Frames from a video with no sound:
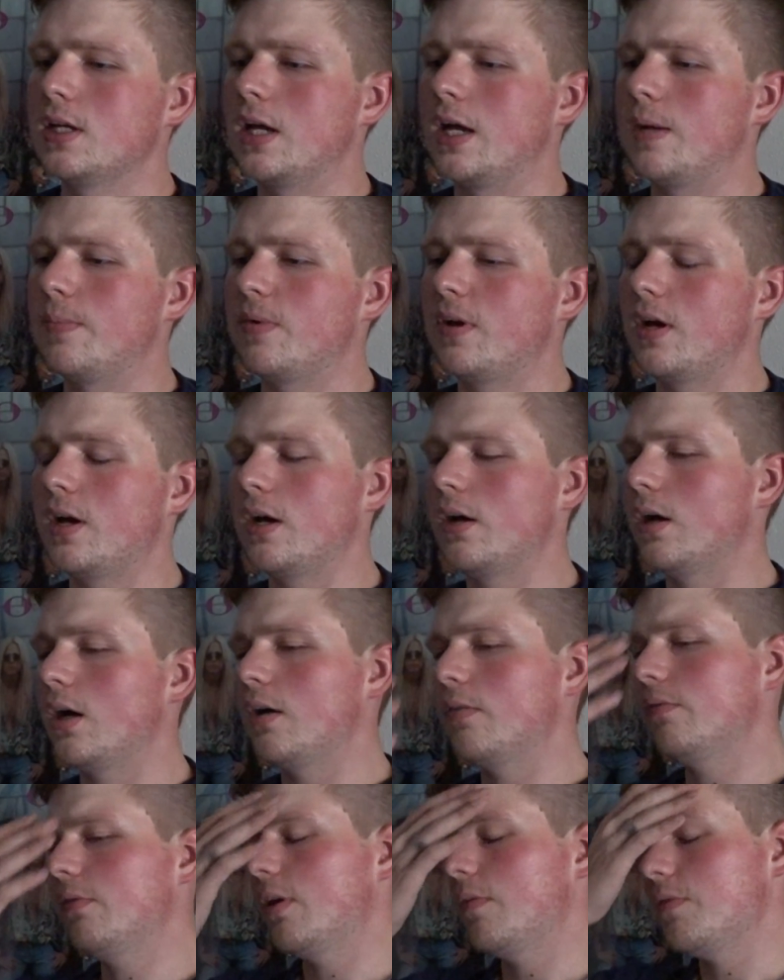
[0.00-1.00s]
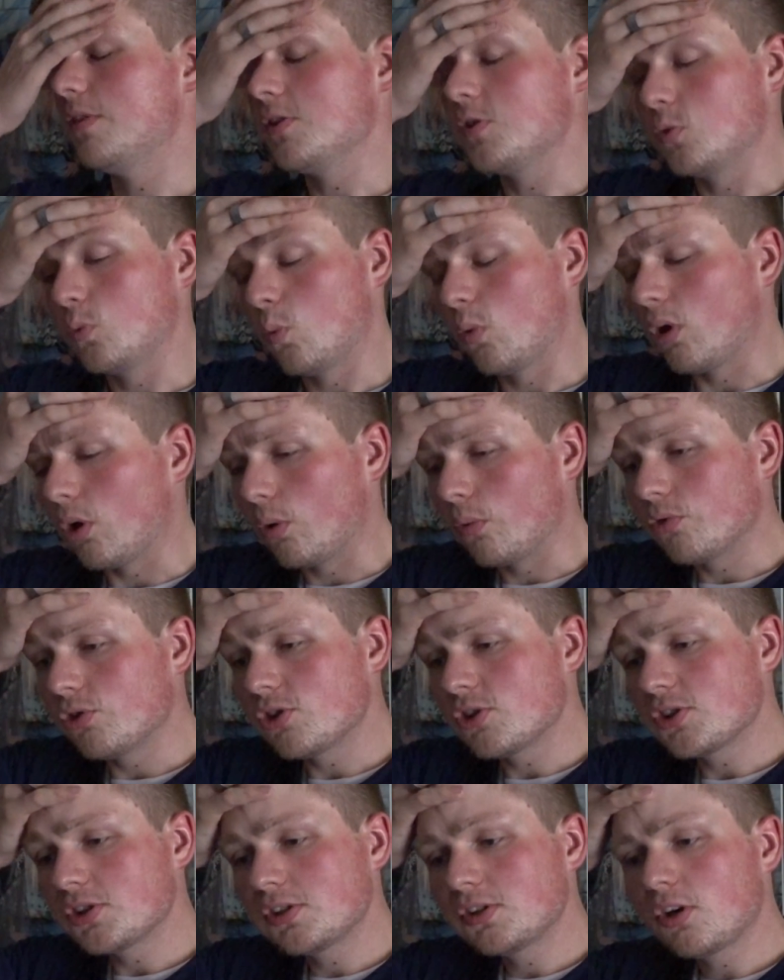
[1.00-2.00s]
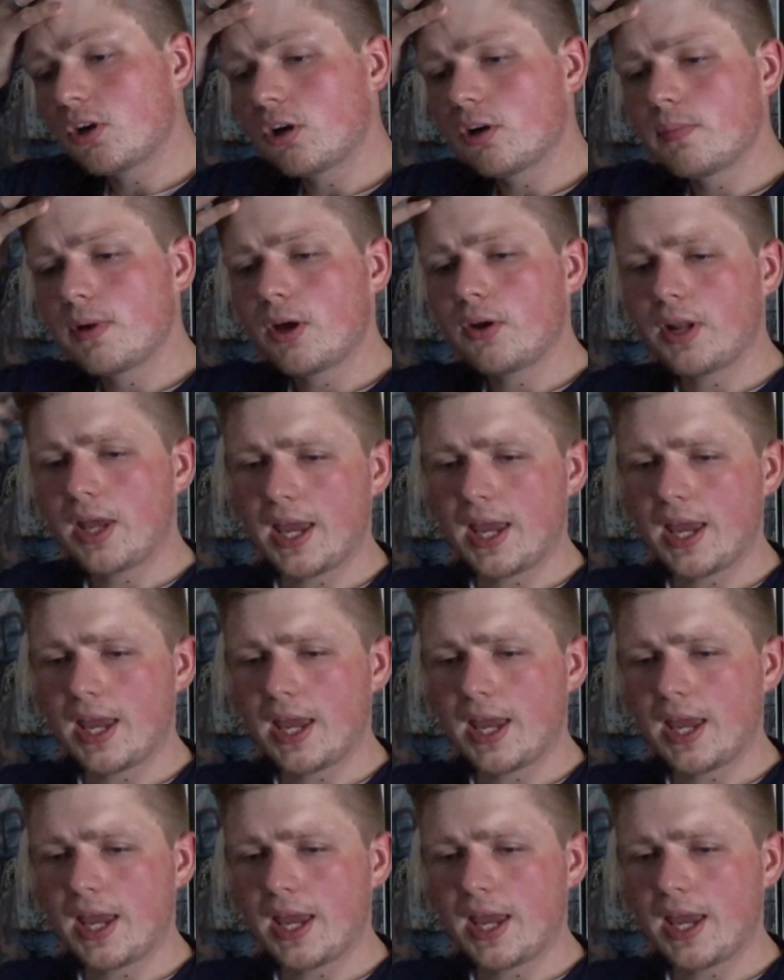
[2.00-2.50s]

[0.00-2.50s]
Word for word: um, uh, of, of this world, just talk about,